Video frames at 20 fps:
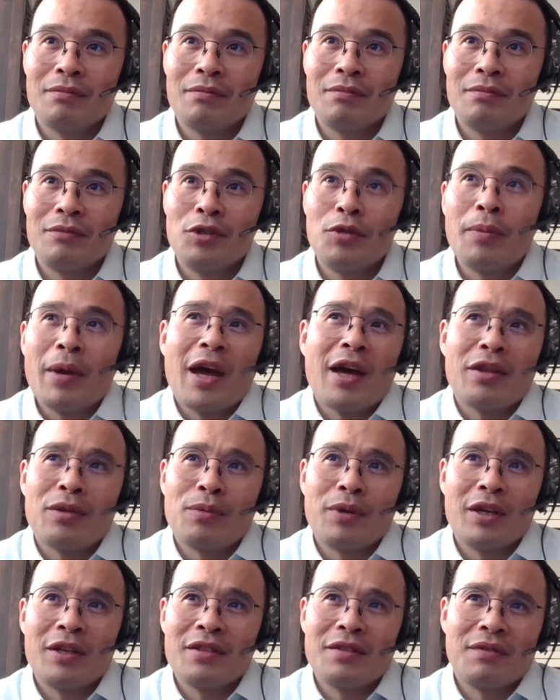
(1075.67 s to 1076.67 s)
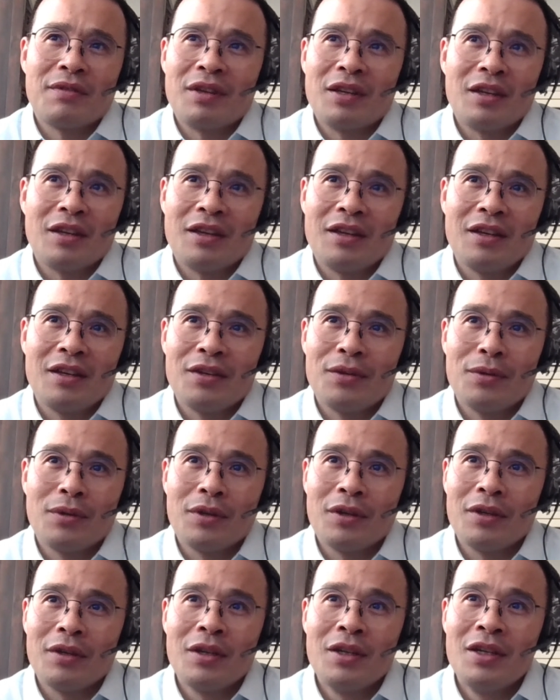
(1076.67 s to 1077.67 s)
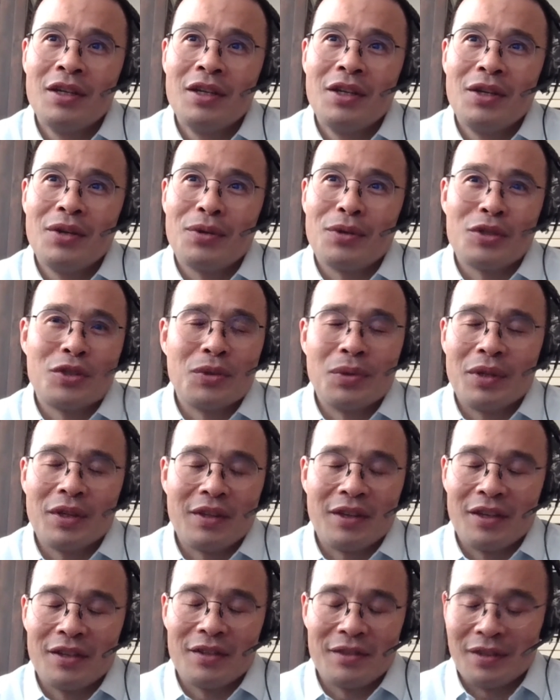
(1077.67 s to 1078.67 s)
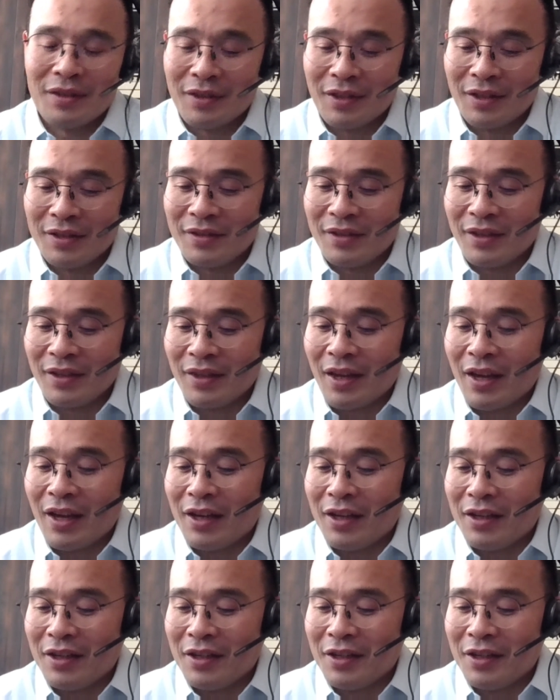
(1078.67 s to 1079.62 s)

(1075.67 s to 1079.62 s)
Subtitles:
new pathways of thinking or doing things and things like that.